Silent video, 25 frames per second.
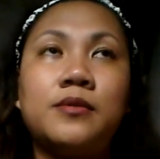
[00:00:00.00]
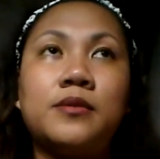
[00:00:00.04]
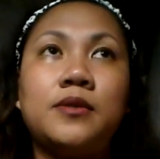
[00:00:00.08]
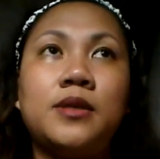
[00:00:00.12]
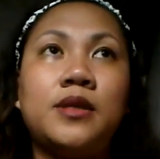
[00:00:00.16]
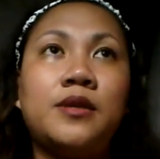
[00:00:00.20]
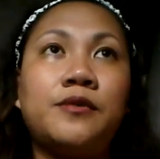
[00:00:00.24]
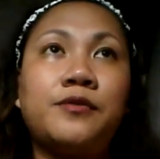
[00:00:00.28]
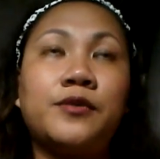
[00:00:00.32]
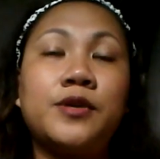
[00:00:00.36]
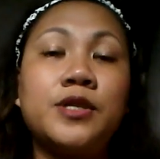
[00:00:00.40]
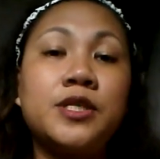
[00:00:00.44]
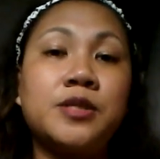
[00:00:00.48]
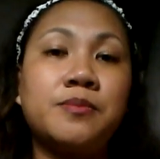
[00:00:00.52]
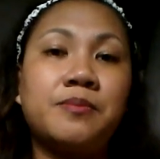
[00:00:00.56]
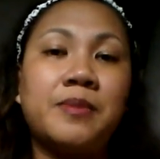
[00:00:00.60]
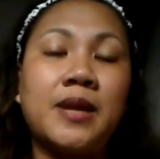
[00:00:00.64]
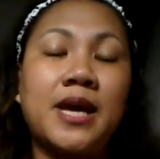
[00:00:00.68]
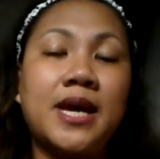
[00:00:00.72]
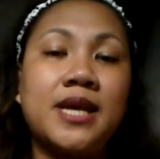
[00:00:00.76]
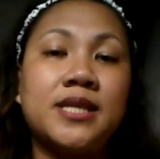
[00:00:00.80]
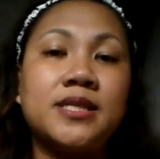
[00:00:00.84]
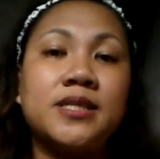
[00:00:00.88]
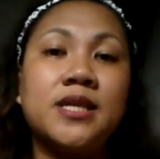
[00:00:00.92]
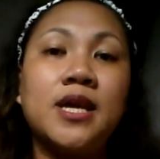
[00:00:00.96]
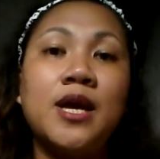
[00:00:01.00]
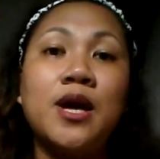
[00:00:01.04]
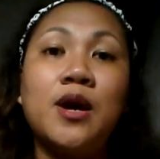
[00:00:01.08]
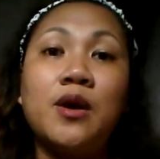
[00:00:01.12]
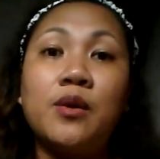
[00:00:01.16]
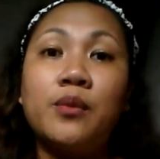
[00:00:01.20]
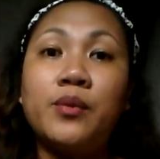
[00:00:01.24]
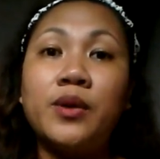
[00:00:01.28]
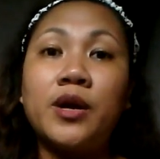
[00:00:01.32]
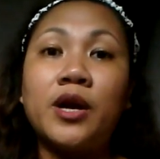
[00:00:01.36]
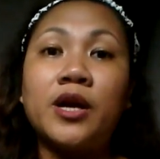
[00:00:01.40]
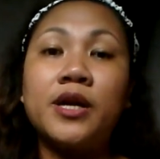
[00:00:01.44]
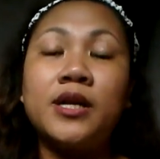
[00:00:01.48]
in the first place,
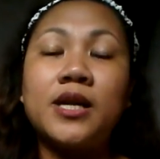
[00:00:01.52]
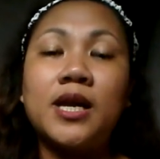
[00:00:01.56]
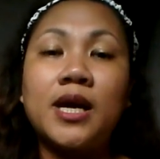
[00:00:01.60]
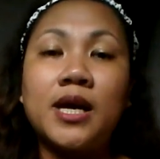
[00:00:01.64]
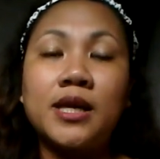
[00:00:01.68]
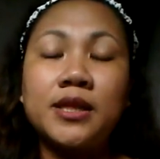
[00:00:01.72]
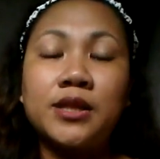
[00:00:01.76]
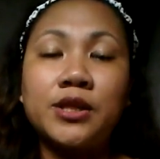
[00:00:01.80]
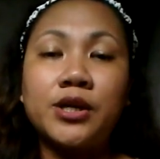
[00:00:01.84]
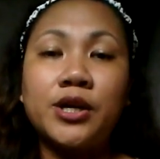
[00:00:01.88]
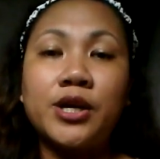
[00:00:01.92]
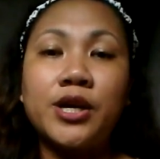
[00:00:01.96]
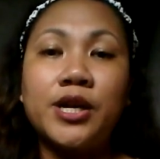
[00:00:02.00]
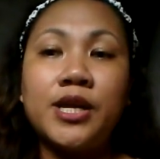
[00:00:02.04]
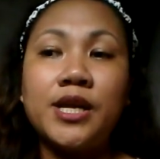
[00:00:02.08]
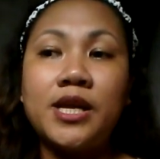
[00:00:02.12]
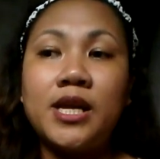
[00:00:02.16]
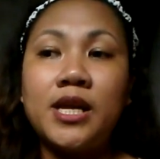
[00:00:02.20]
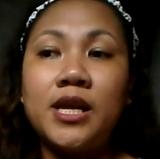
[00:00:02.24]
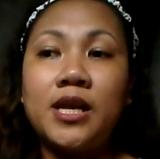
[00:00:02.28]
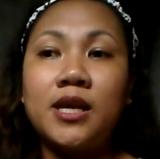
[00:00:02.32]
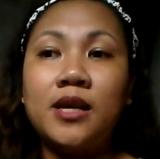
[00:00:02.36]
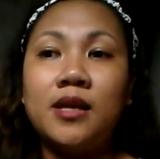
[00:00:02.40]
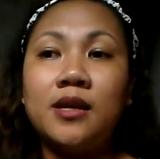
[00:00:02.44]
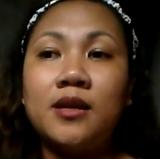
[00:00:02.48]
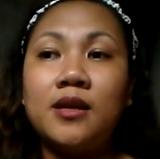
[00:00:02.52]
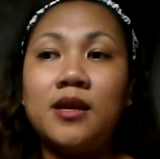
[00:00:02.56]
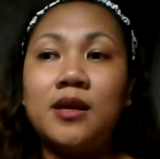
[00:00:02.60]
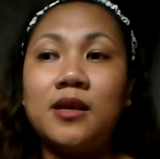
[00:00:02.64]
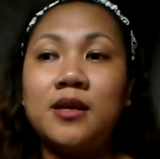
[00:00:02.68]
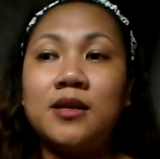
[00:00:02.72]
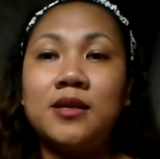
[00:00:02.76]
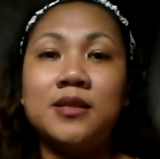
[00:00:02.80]
we are not earning